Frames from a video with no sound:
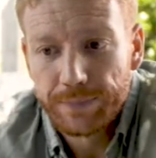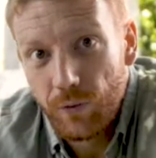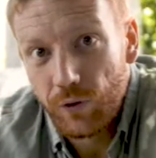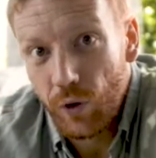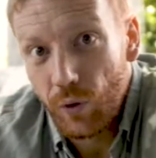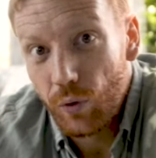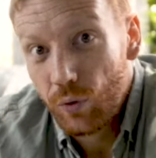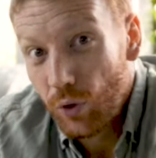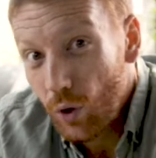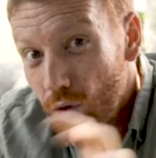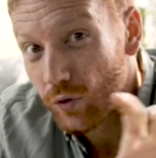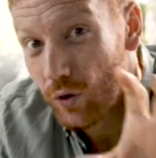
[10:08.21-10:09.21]
So,
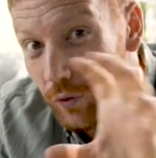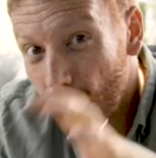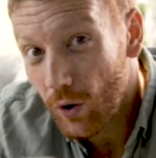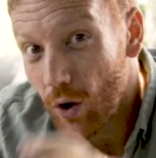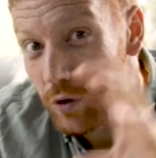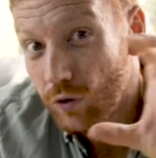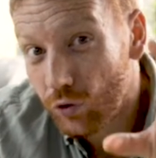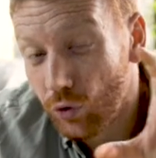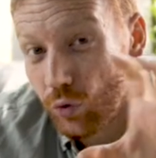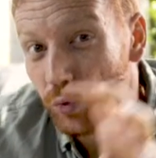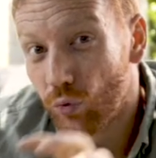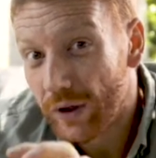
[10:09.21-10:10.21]
those are the first
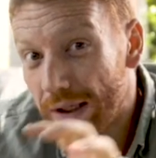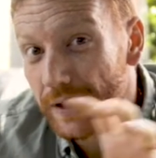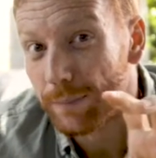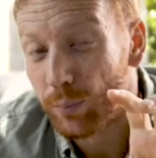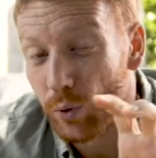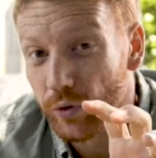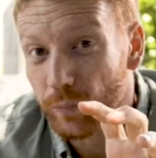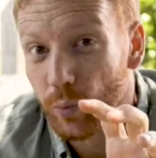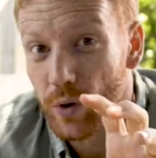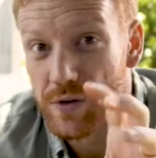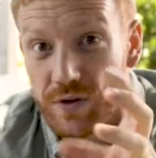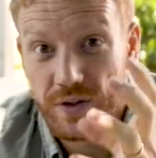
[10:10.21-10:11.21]
two really important
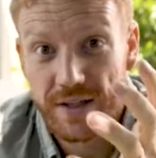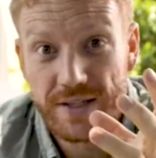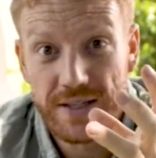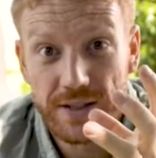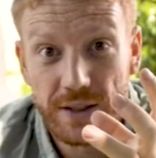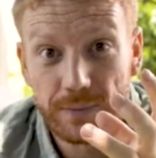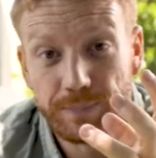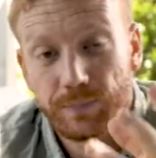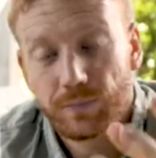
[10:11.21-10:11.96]
points to consider